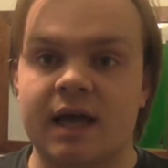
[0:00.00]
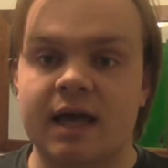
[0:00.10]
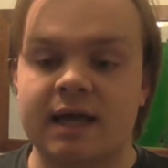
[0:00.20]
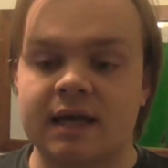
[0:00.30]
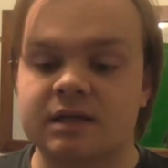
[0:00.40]

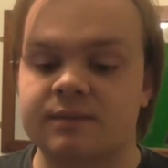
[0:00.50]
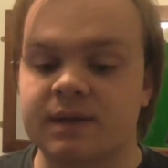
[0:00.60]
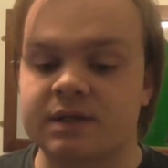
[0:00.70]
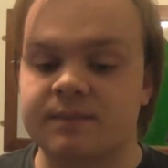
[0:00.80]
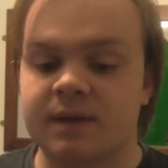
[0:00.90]
it gets
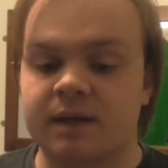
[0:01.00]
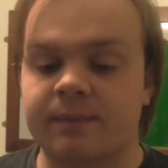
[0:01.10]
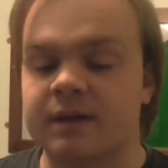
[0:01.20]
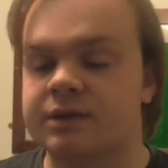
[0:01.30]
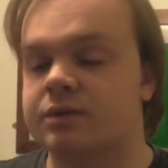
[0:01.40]
me to be a
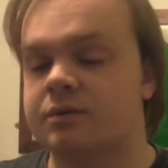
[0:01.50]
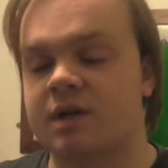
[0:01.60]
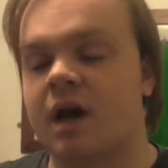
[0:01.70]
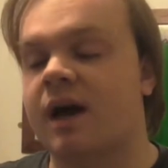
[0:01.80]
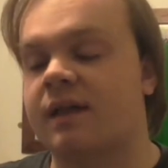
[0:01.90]
bit too
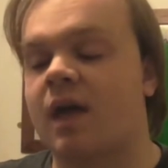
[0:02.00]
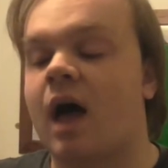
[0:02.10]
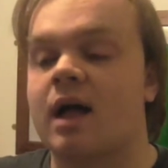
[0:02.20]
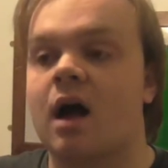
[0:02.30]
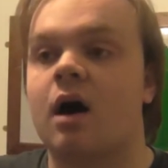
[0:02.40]
tired that
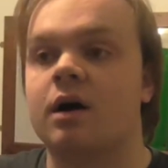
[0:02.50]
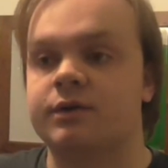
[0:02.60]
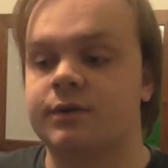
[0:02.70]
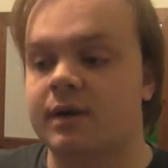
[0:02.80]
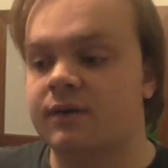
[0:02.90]
I
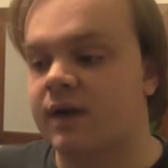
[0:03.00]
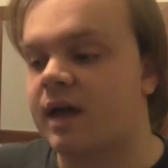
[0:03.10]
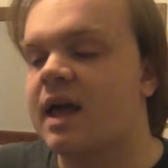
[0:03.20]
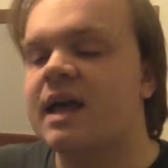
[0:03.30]
can't do anything.